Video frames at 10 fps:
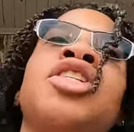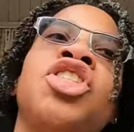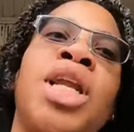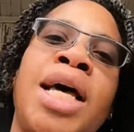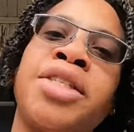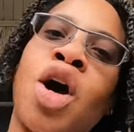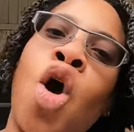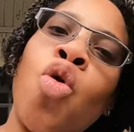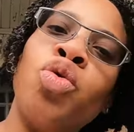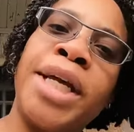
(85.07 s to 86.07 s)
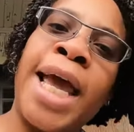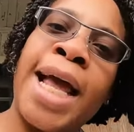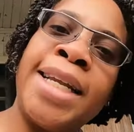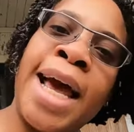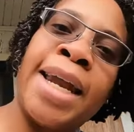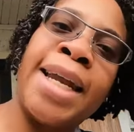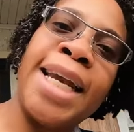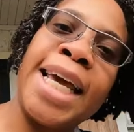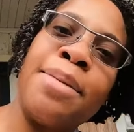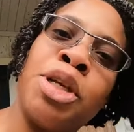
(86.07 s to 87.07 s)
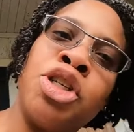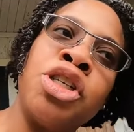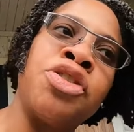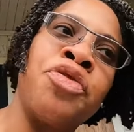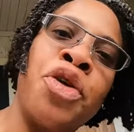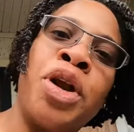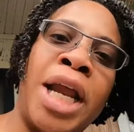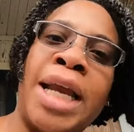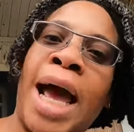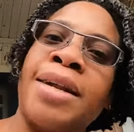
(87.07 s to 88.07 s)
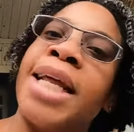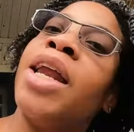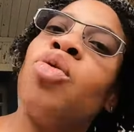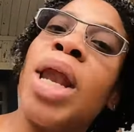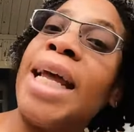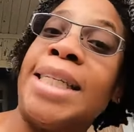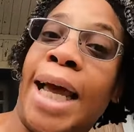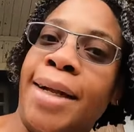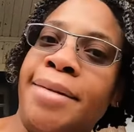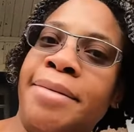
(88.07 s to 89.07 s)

She likes to hold the cat down and lick him until his fur lay down. They don't like that.